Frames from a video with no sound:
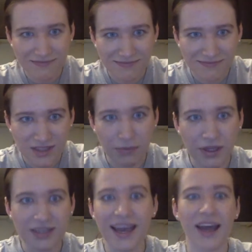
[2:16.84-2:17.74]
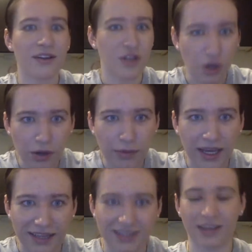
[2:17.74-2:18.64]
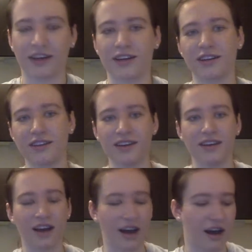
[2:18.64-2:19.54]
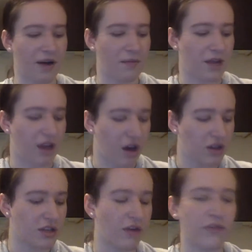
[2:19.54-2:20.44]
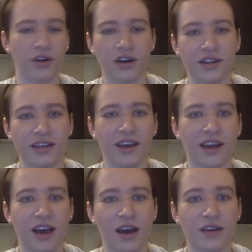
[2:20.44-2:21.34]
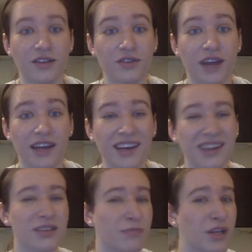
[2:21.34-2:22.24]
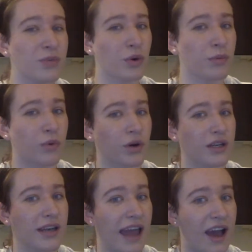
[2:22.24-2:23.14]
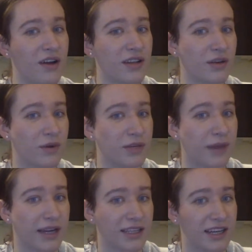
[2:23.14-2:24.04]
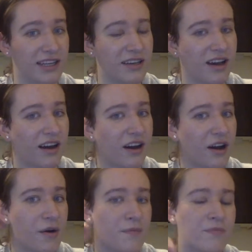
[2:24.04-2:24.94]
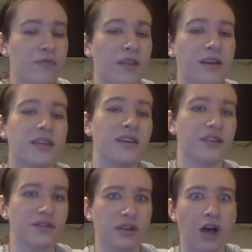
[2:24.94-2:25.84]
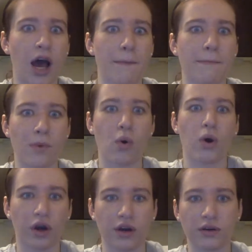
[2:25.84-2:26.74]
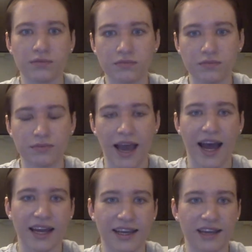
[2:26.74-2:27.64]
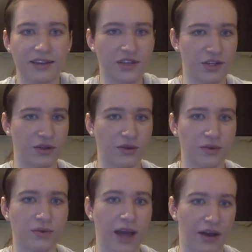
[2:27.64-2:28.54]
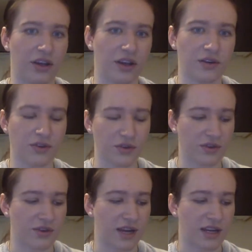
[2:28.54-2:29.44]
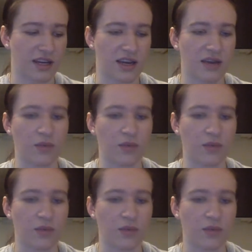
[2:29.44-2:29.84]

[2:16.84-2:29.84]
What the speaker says: Simple as that. No complaints here. And also for the student ID, it's much more important now than it was back then. There's a lot more added to how you use your student ID.